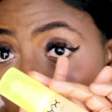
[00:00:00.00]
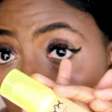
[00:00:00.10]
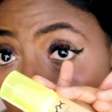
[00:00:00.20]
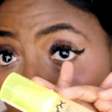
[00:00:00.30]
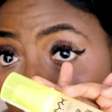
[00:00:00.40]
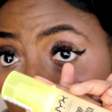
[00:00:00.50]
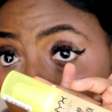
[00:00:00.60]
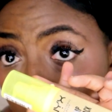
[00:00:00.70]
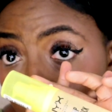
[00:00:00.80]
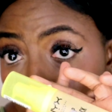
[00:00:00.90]

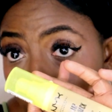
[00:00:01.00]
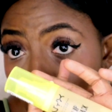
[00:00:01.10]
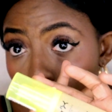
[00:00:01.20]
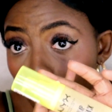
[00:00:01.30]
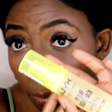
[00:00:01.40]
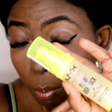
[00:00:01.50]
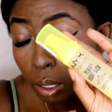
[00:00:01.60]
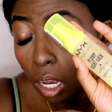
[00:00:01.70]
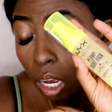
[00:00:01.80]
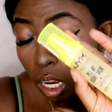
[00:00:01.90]
NYX plump back up
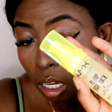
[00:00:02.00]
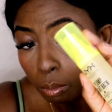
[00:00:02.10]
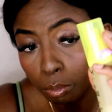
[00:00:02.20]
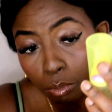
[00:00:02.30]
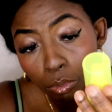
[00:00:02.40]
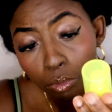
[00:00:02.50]
um